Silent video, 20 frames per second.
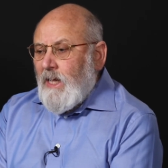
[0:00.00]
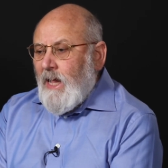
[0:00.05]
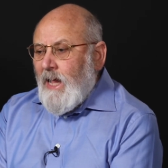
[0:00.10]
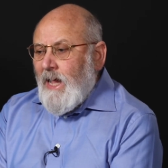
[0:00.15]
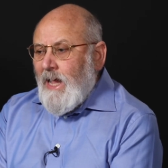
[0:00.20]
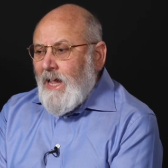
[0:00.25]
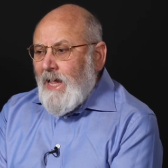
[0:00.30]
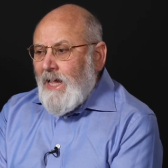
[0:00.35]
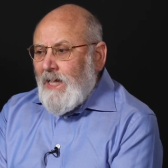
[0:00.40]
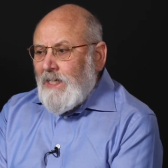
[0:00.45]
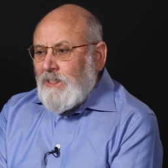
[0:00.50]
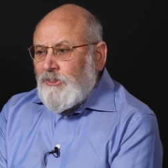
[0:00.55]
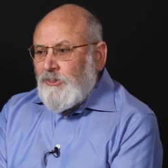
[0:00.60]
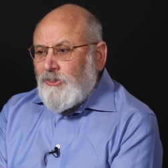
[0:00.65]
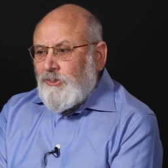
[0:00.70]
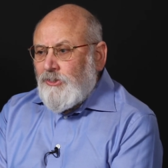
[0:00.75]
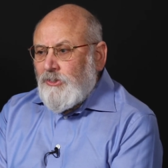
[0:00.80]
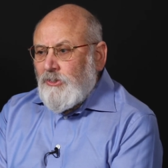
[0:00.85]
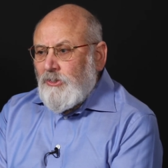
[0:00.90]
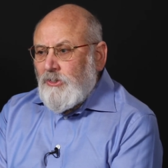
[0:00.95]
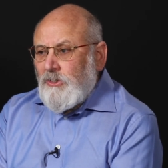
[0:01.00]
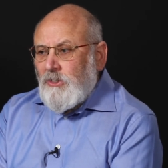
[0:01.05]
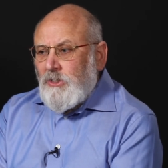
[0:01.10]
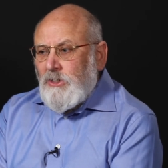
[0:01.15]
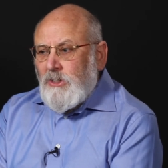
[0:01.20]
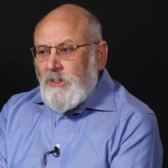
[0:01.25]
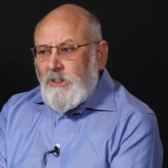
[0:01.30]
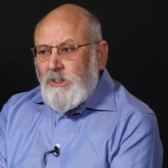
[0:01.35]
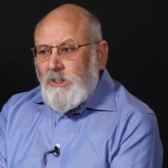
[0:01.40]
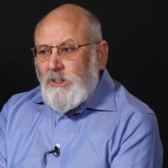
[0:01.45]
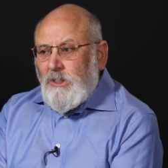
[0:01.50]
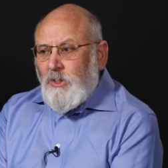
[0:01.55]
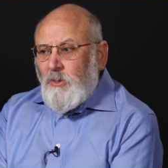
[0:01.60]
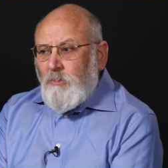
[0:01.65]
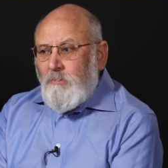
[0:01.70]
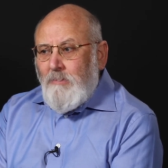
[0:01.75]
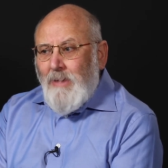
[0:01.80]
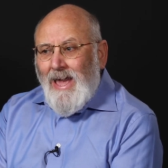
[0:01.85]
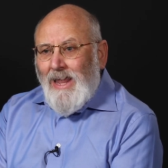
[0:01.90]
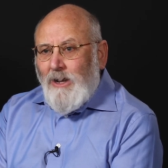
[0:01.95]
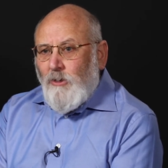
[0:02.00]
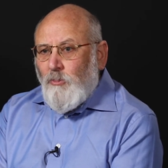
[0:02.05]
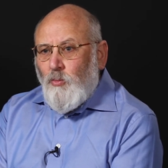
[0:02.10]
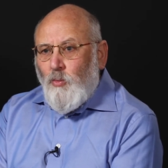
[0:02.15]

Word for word: and no matter